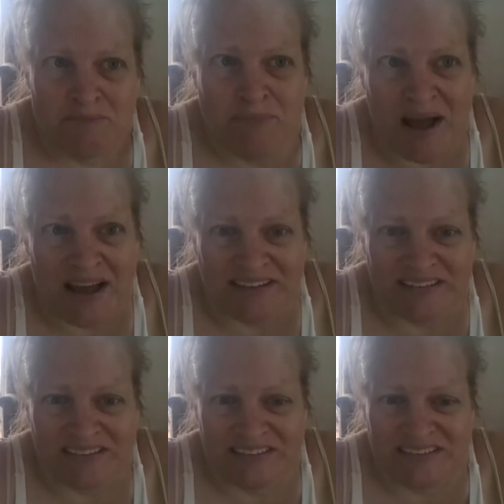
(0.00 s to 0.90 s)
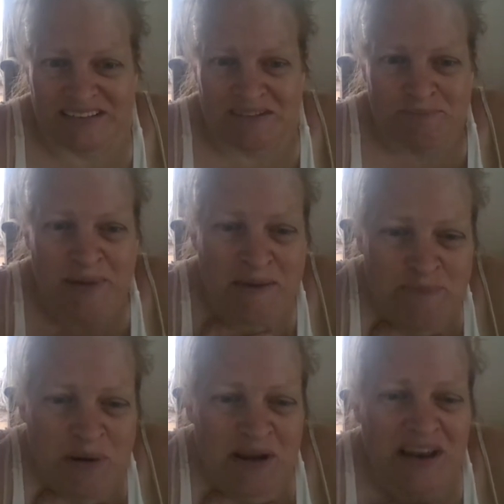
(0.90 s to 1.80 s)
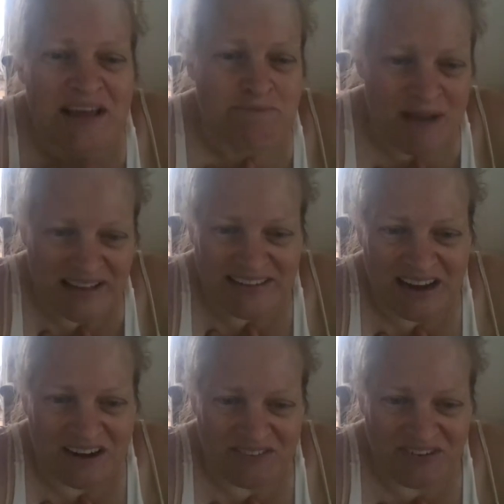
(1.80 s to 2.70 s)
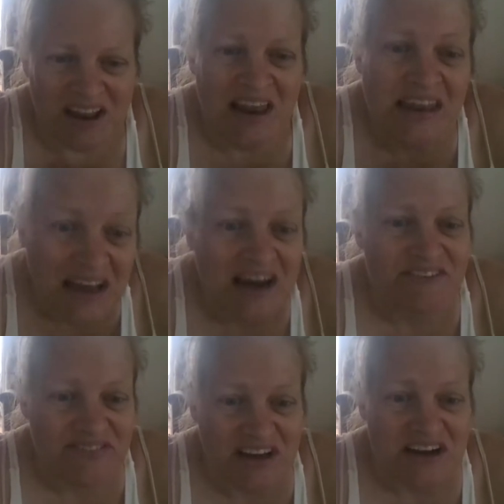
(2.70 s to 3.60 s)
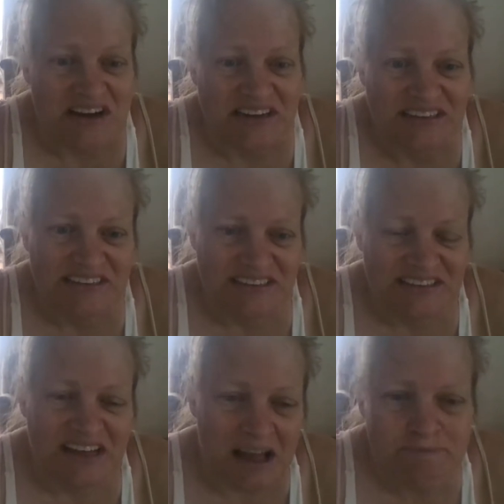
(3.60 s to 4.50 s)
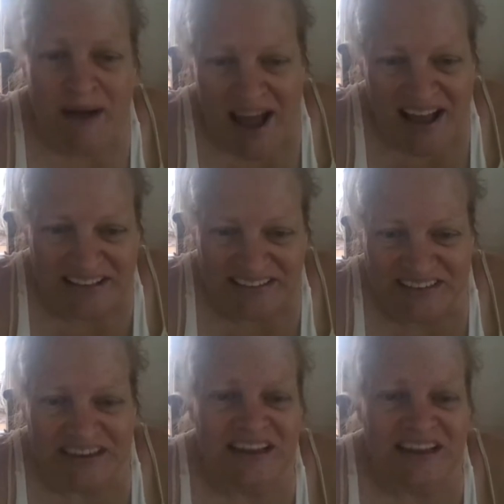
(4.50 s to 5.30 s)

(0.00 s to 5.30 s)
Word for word: but people like myself love dogs and pets,